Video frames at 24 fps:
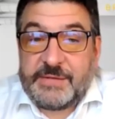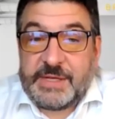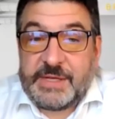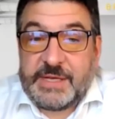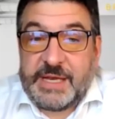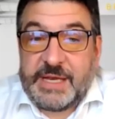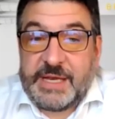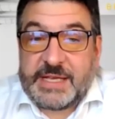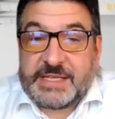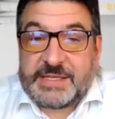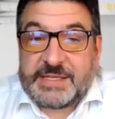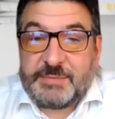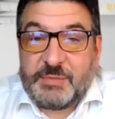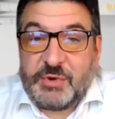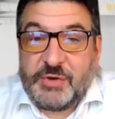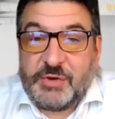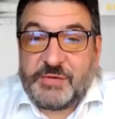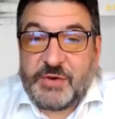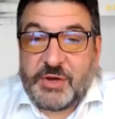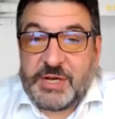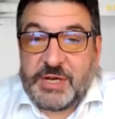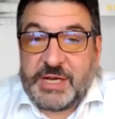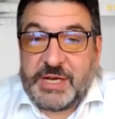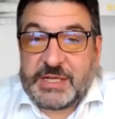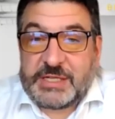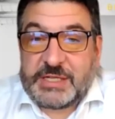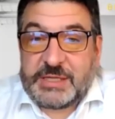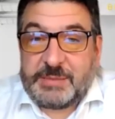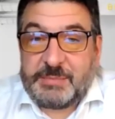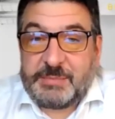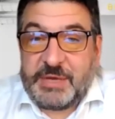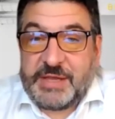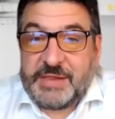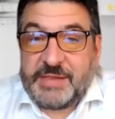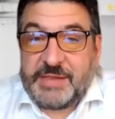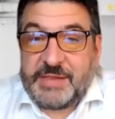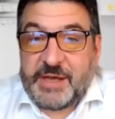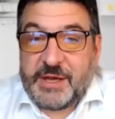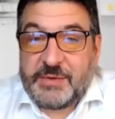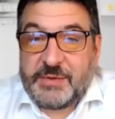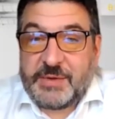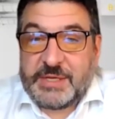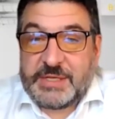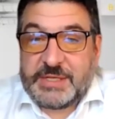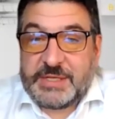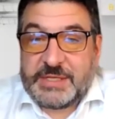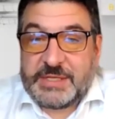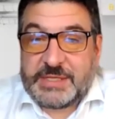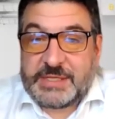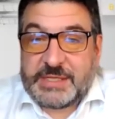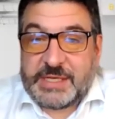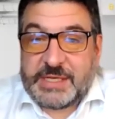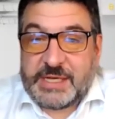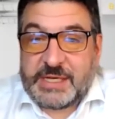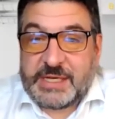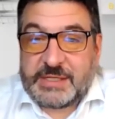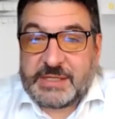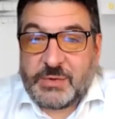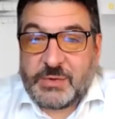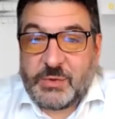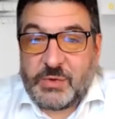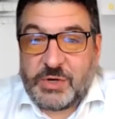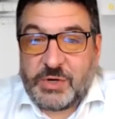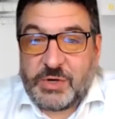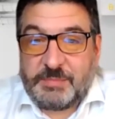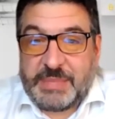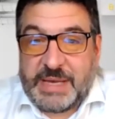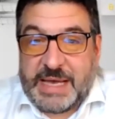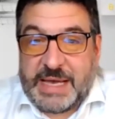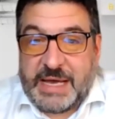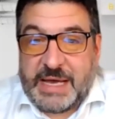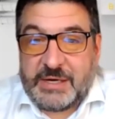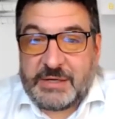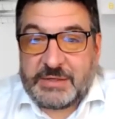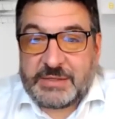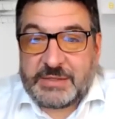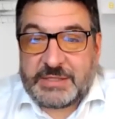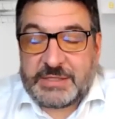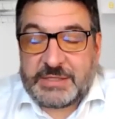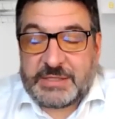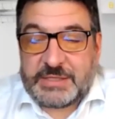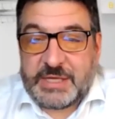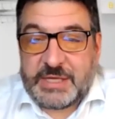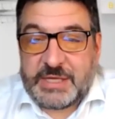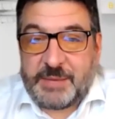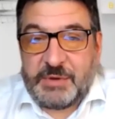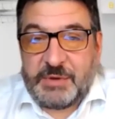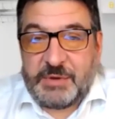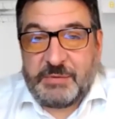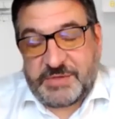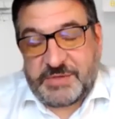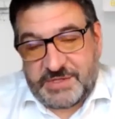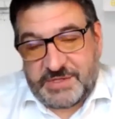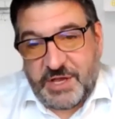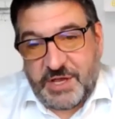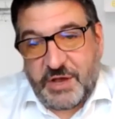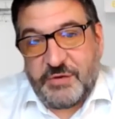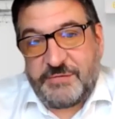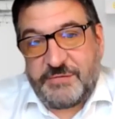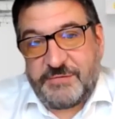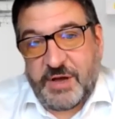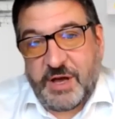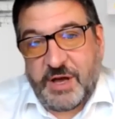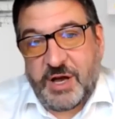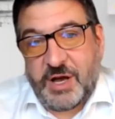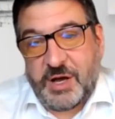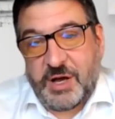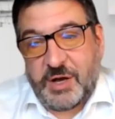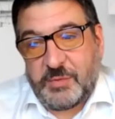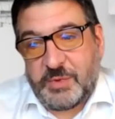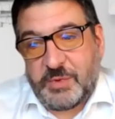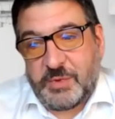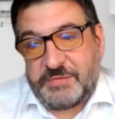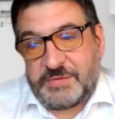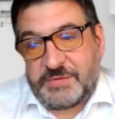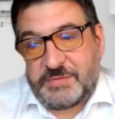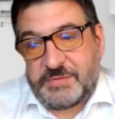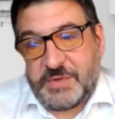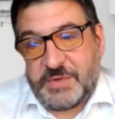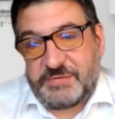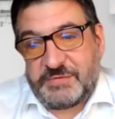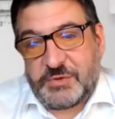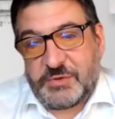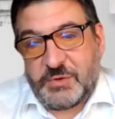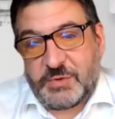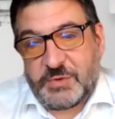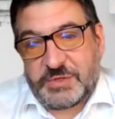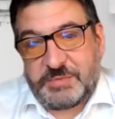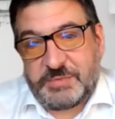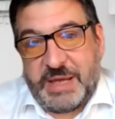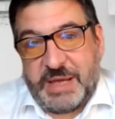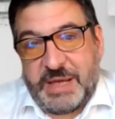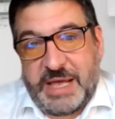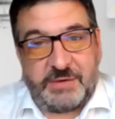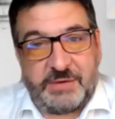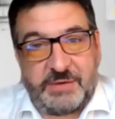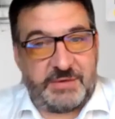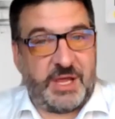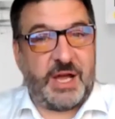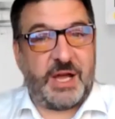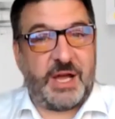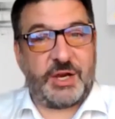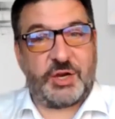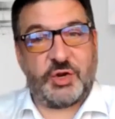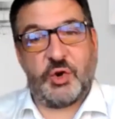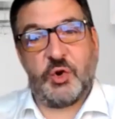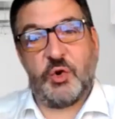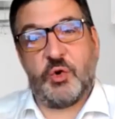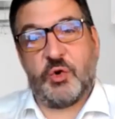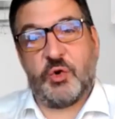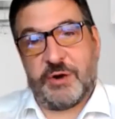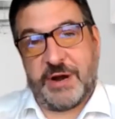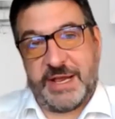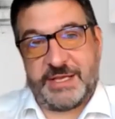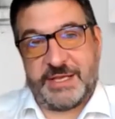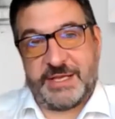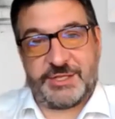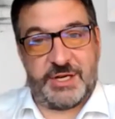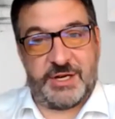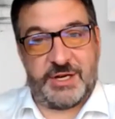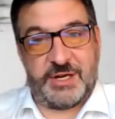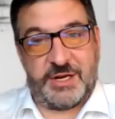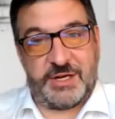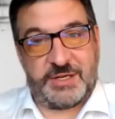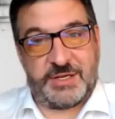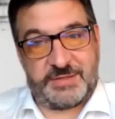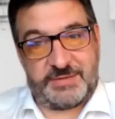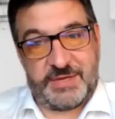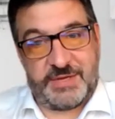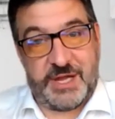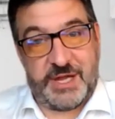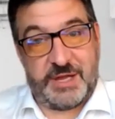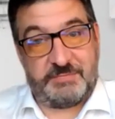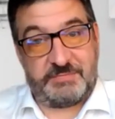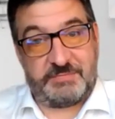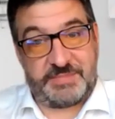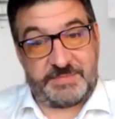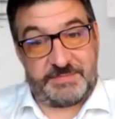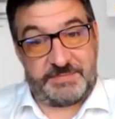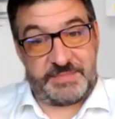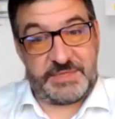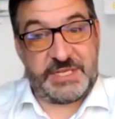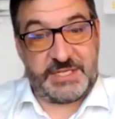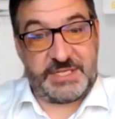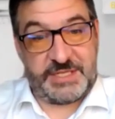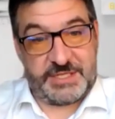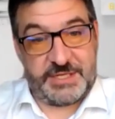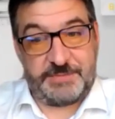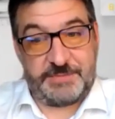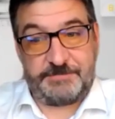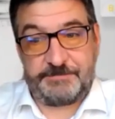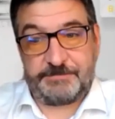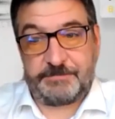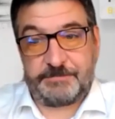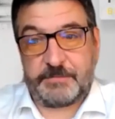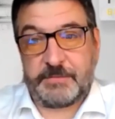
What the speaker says: let's move on a little bit though and talk about, I mean, so far we've talked about like a core HR type system.